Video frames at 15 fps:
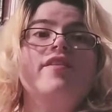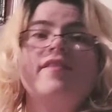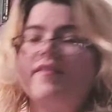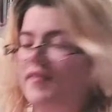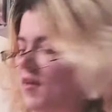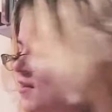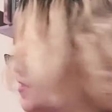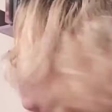this
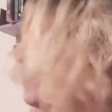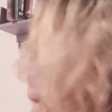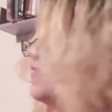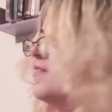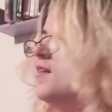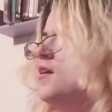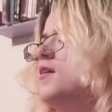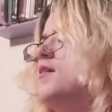is, this
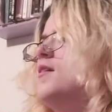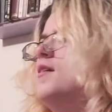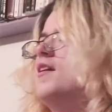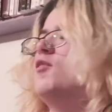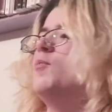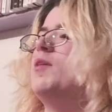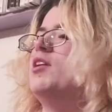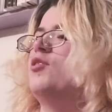is,
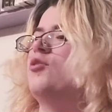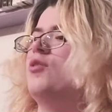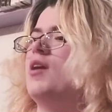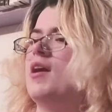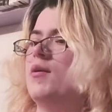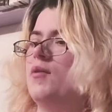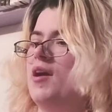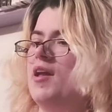it's Peter
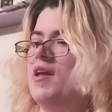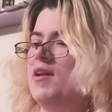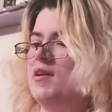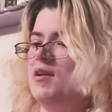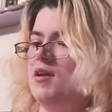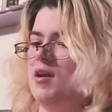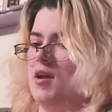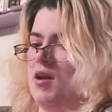Grey, right?
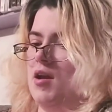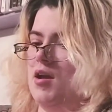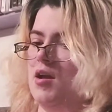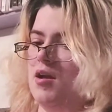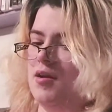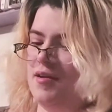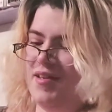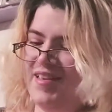
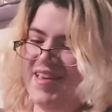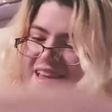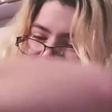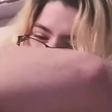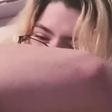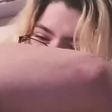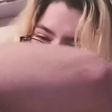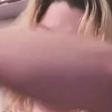
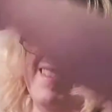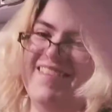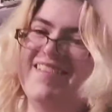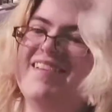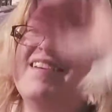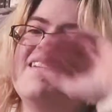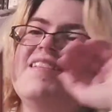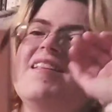Yes.
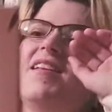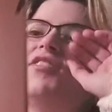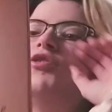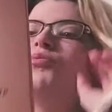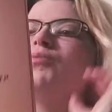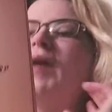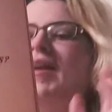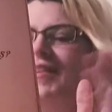
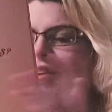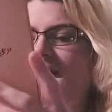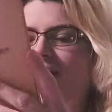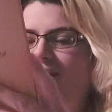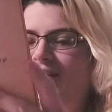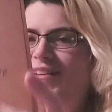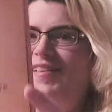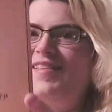The Red
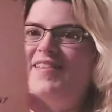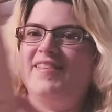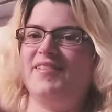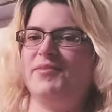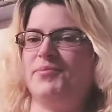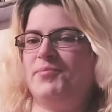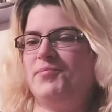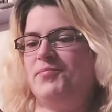Goddess.